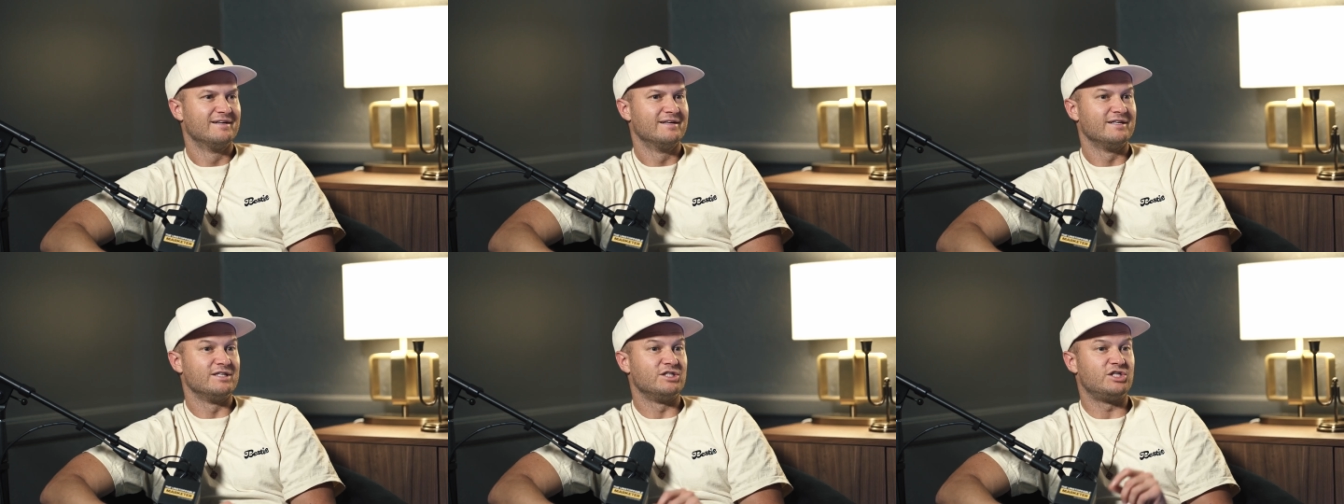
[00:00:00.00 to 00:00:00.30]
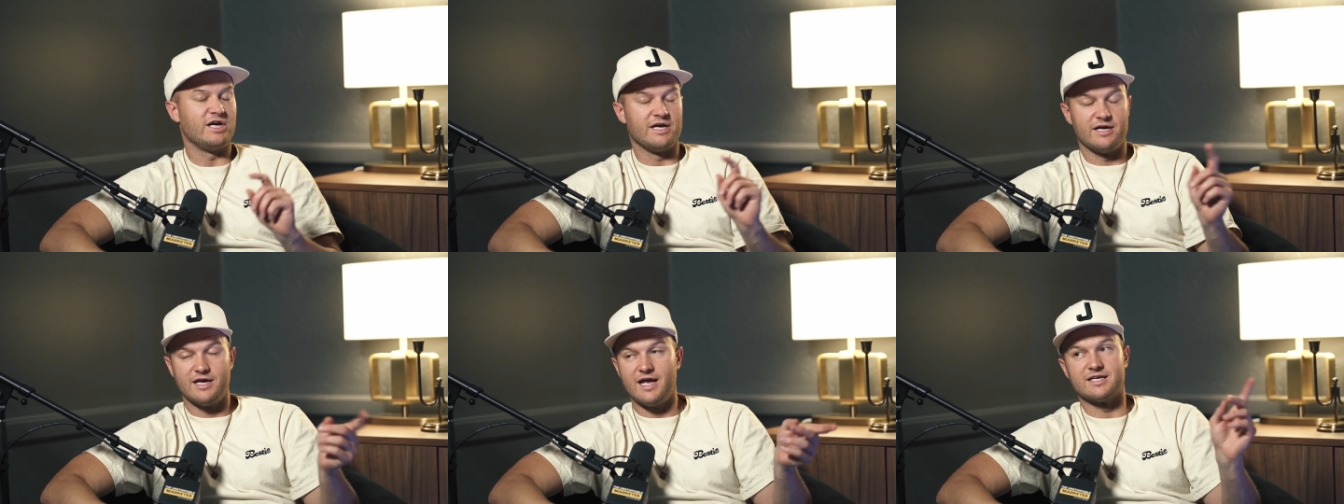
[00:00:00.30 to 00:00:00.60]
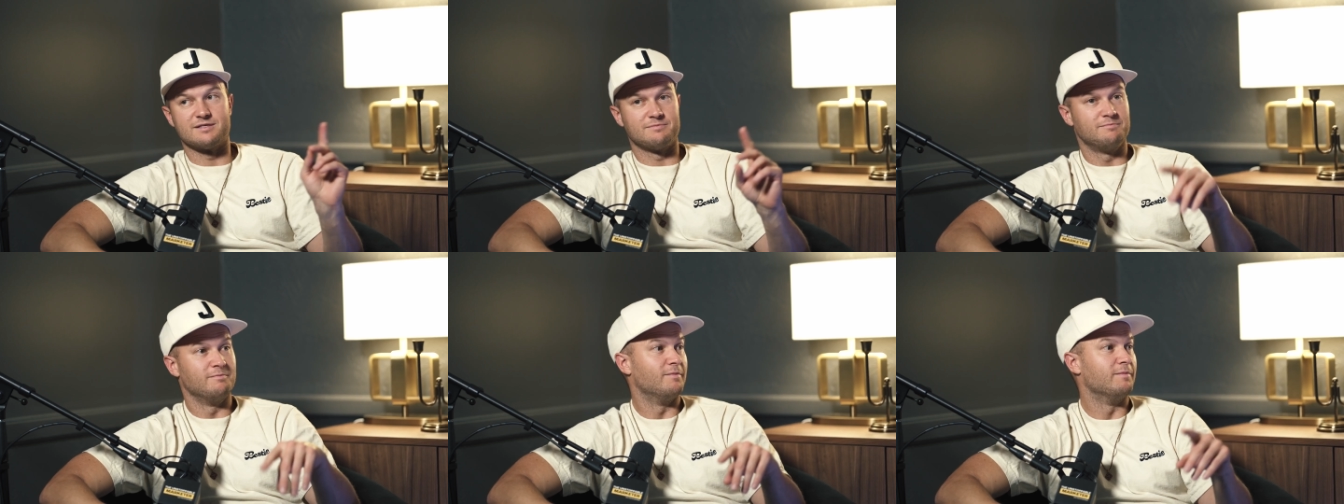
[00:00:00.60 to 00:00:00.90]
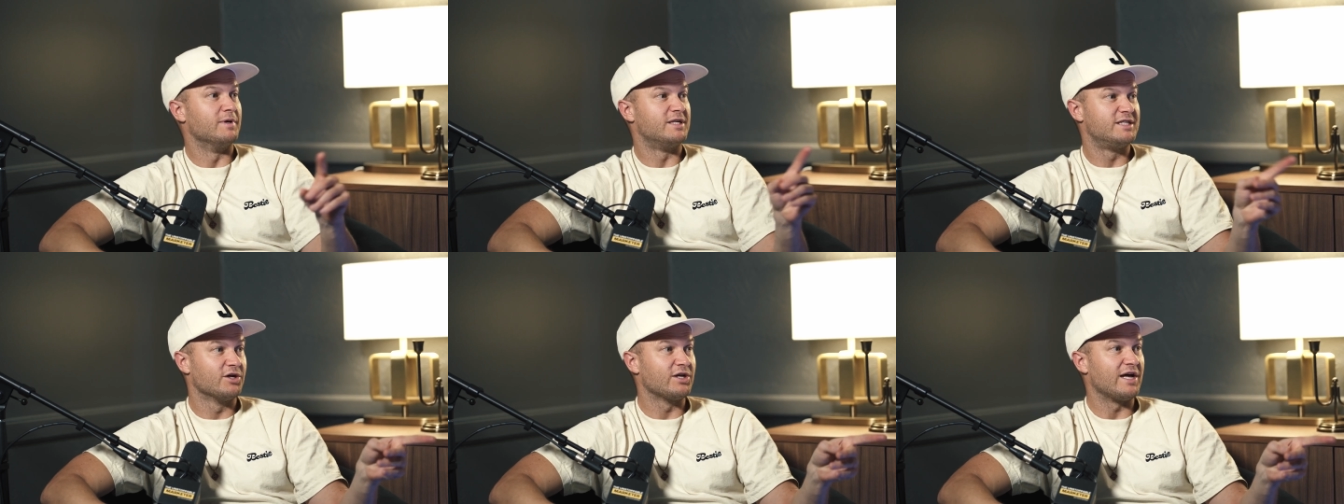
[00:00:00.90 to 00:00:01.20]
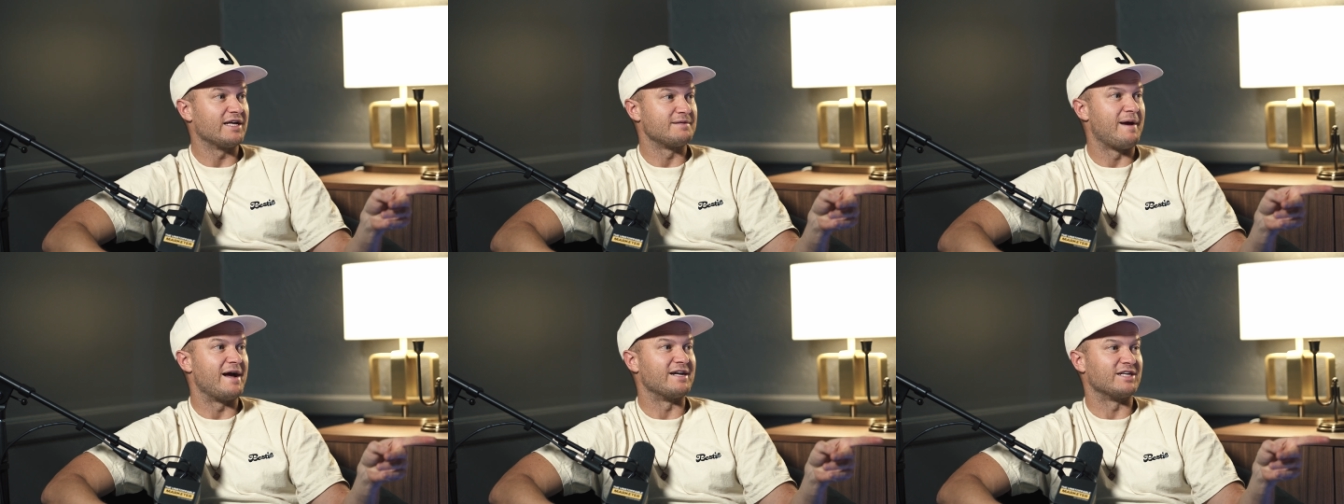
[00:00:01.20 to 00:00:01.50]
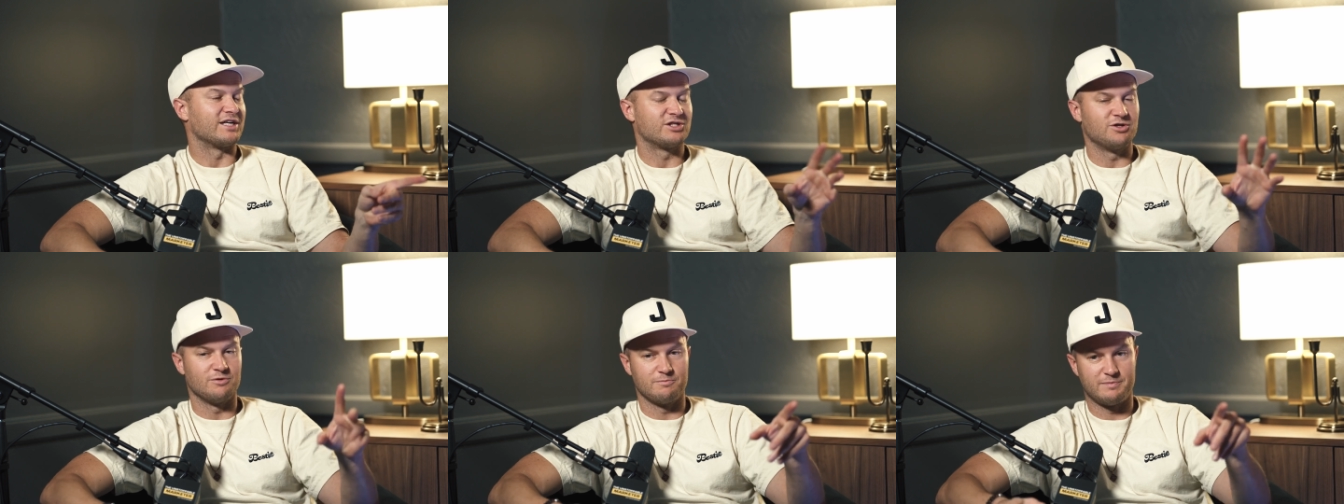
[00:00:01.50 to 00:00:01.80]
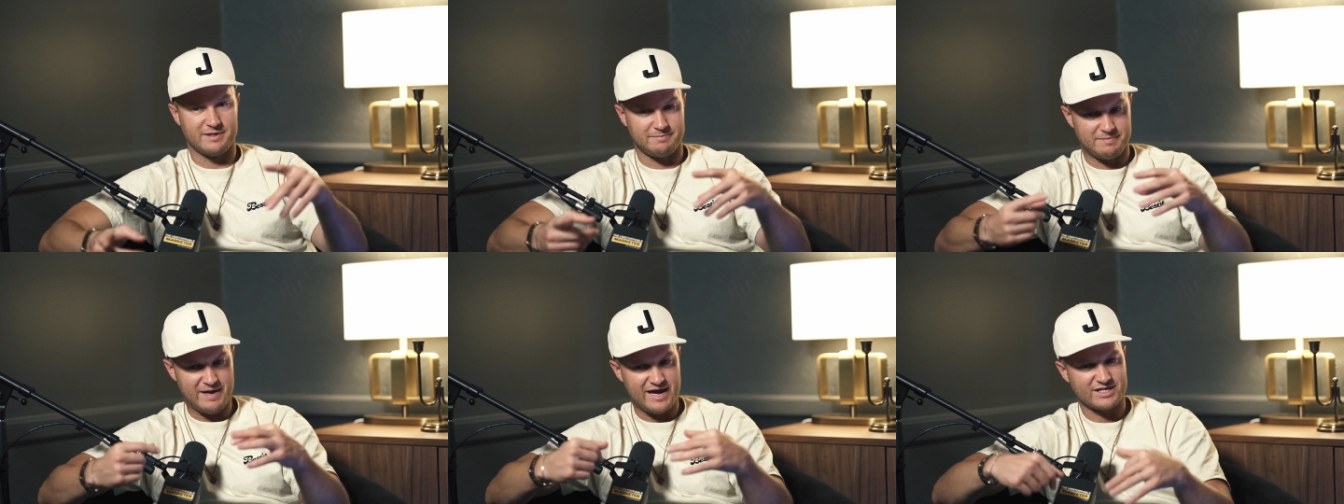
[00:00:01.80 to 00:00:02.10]
Yes, Matilda has magic. So
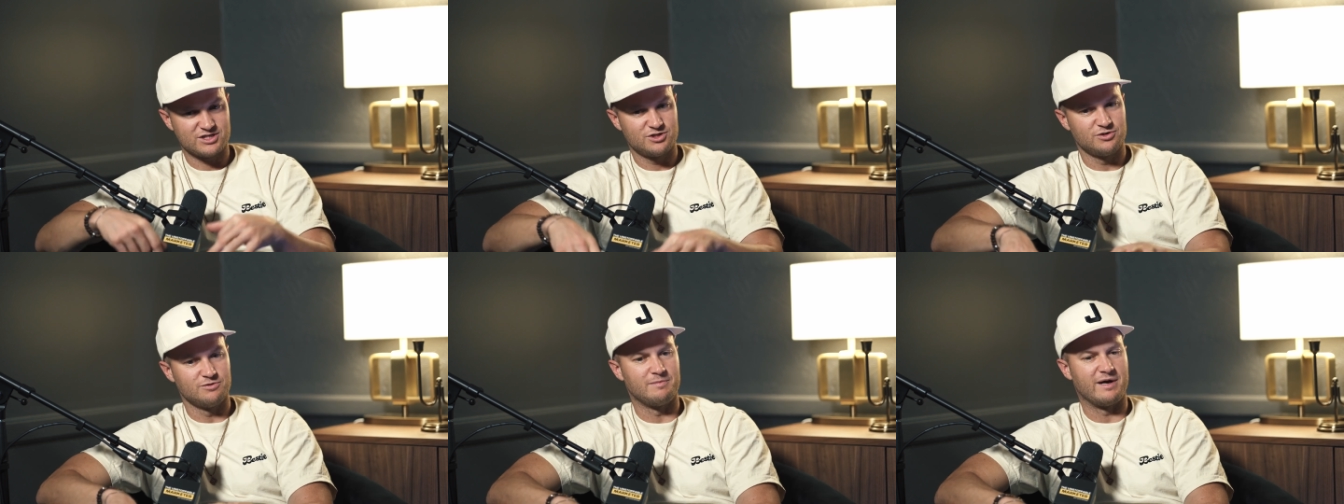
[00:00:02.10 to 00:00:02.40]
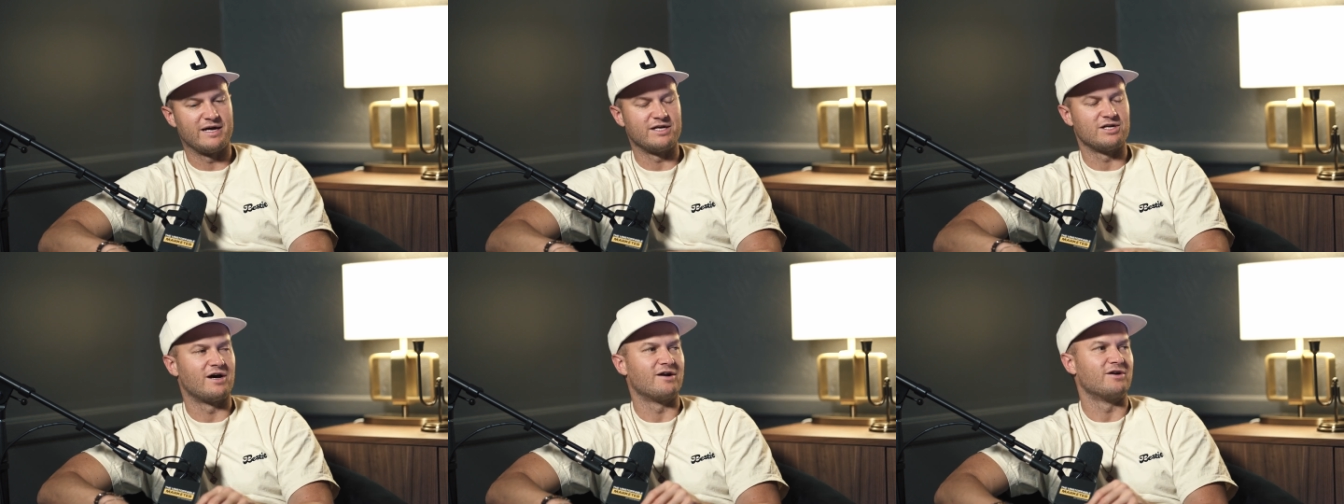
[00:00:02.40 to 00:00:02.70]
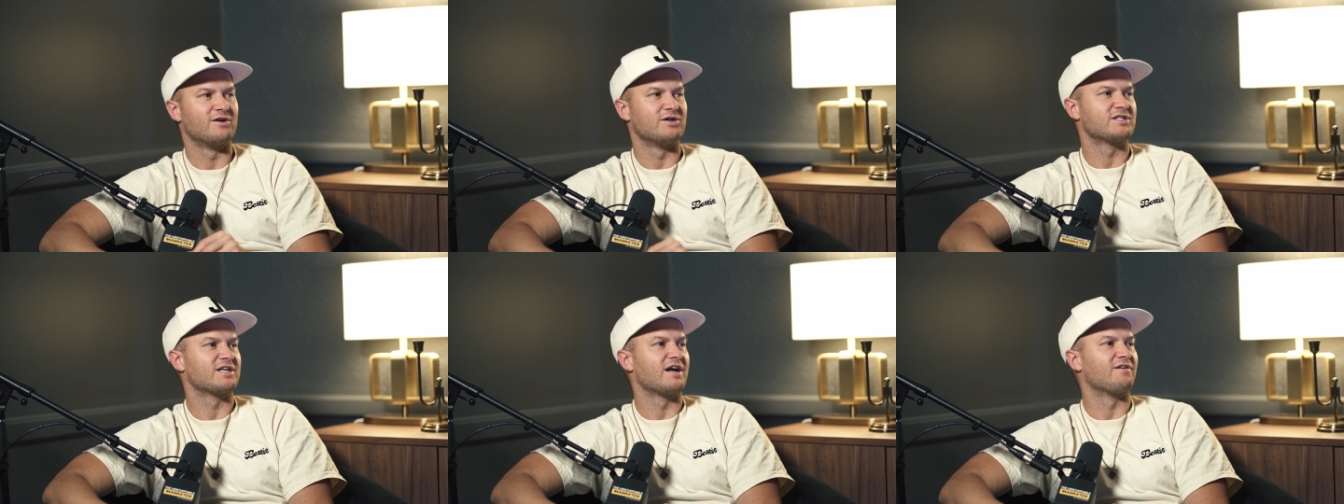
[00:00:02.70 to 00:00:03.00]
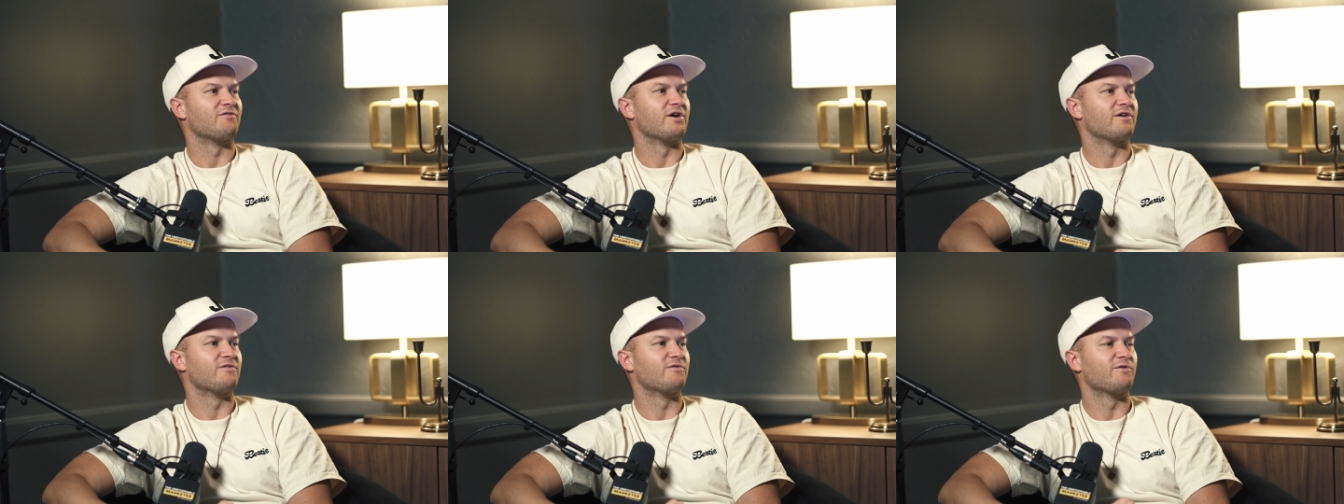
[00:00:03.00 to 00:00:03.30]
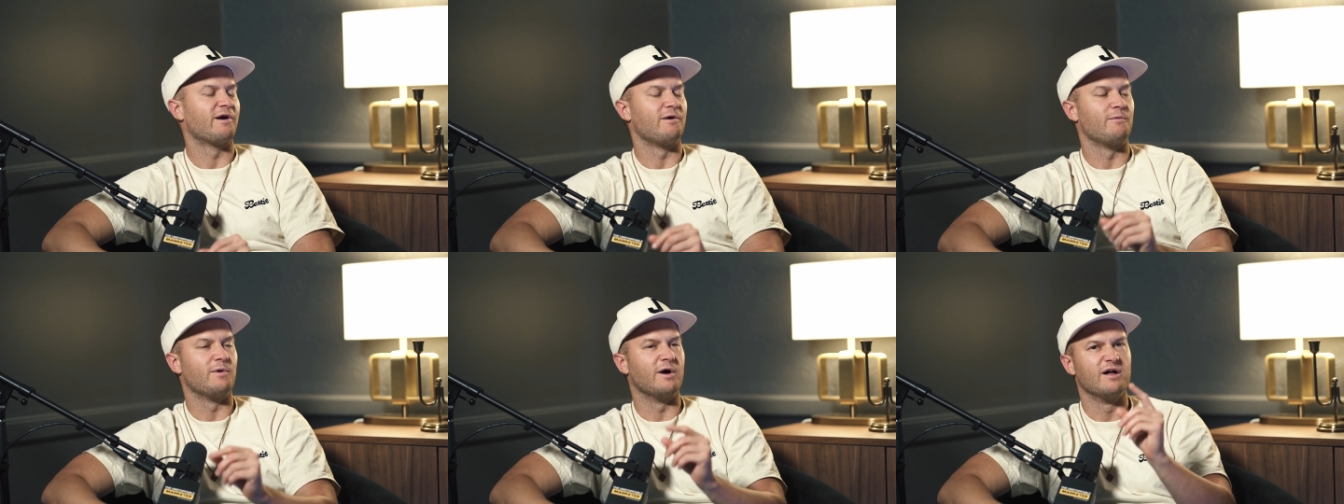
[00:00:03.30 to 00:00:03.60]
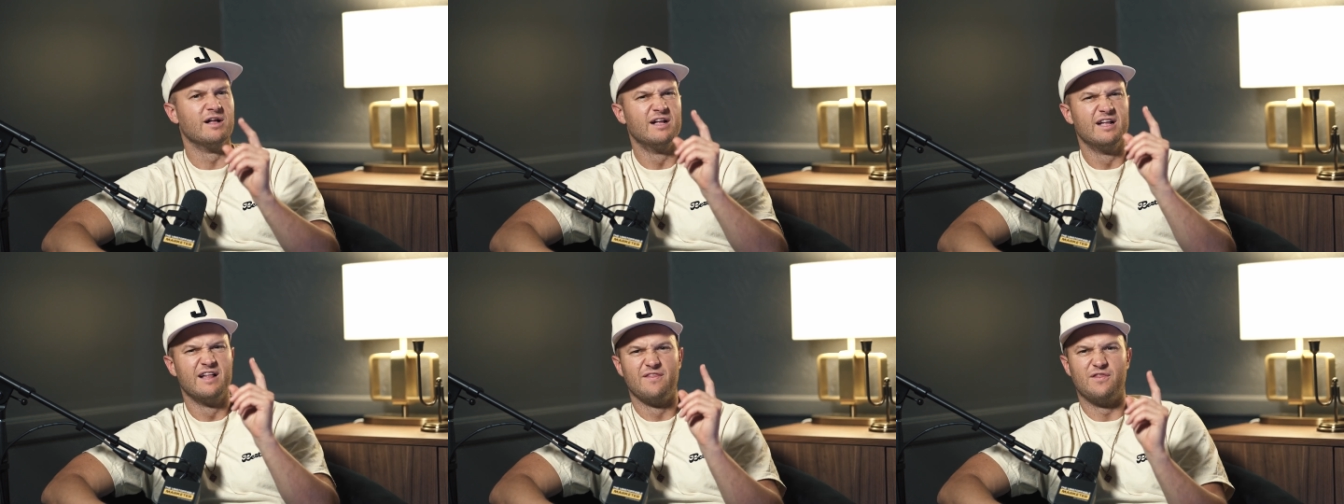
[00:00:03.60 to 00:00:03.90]
back to my daughter discovering free will.